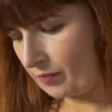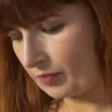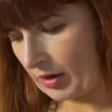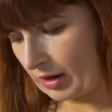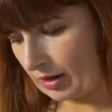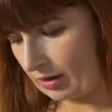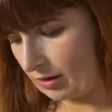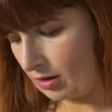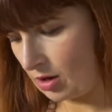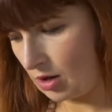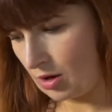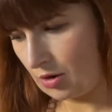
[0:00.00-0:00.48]

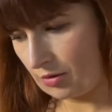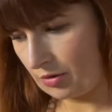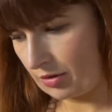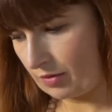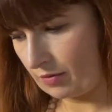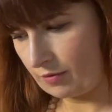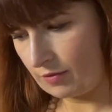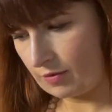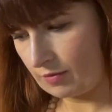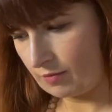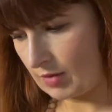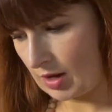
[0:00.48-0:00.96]
the
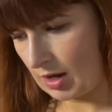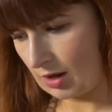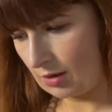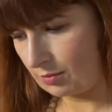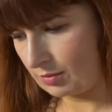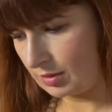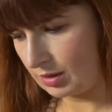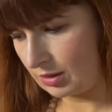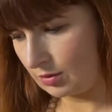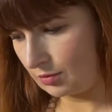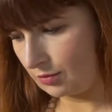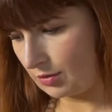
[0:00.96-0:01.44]

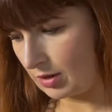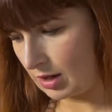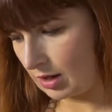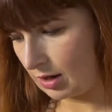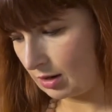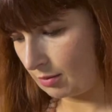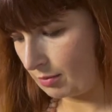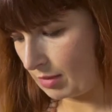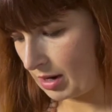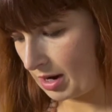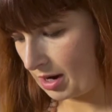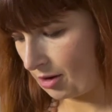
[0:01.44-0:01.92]
Hellman's
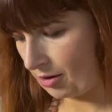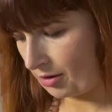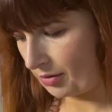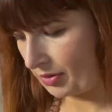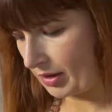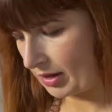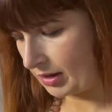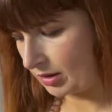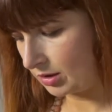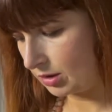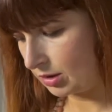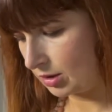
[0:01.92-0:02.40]
vegan mayo, and
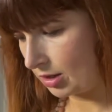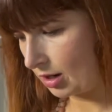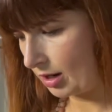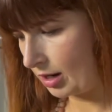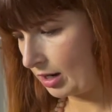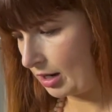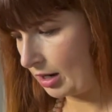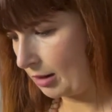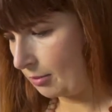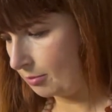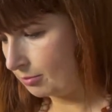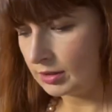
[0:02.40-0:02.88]
that's not
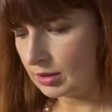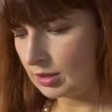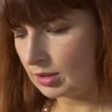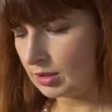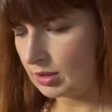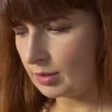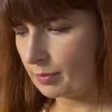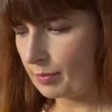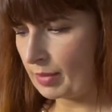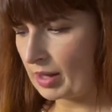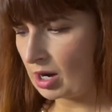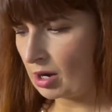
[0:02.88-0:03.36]
it. This is
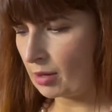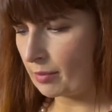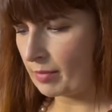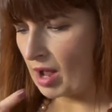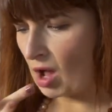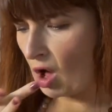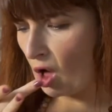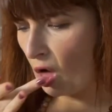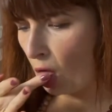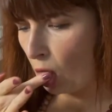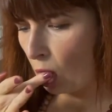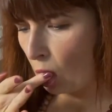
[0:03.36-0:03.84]
a better
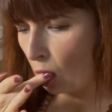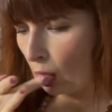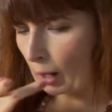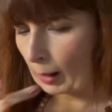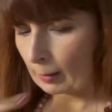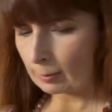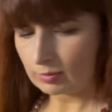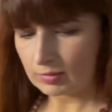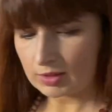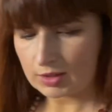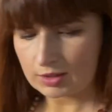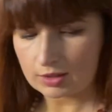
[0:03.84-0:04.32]
mayo.
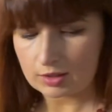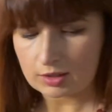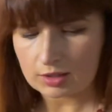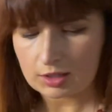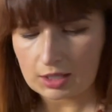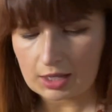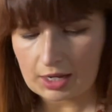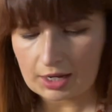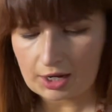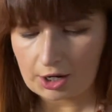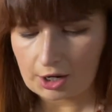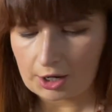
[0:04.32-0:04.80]
It's
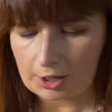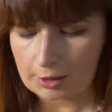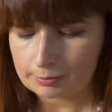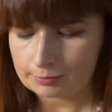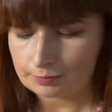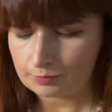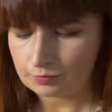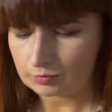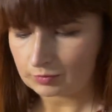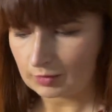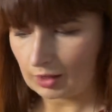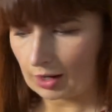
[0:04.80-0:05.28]
lighter.
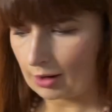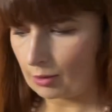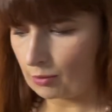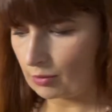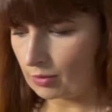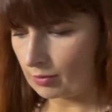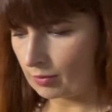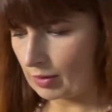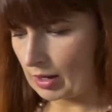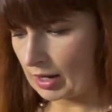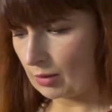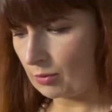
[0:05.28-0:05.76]

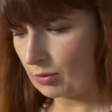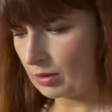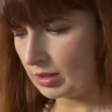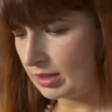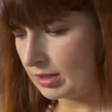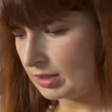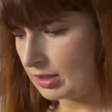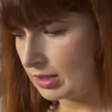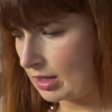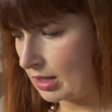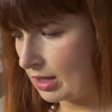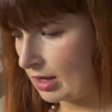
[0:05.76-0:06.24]
I want to
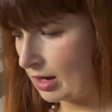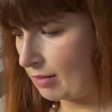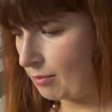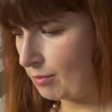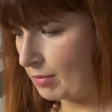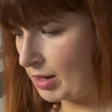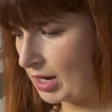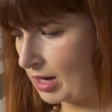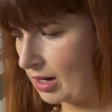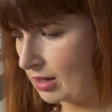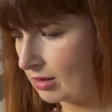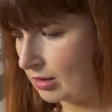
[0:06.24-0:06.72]
say they
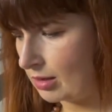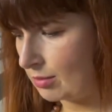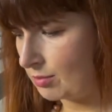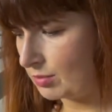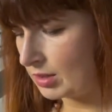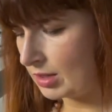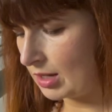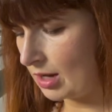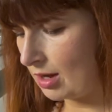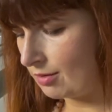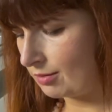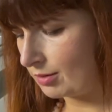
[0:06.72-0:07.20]
made it
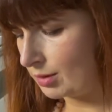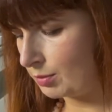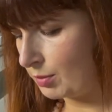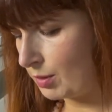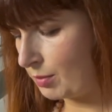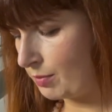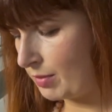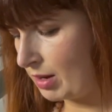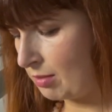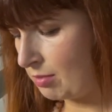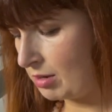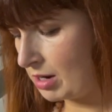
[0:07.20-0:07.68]
themselves, but
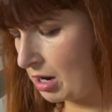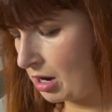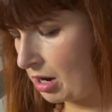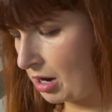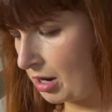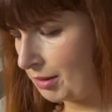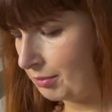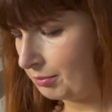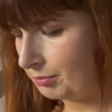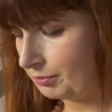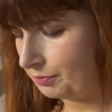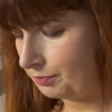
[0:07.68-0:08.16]
maybe
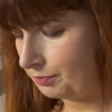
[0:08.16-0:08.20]
not.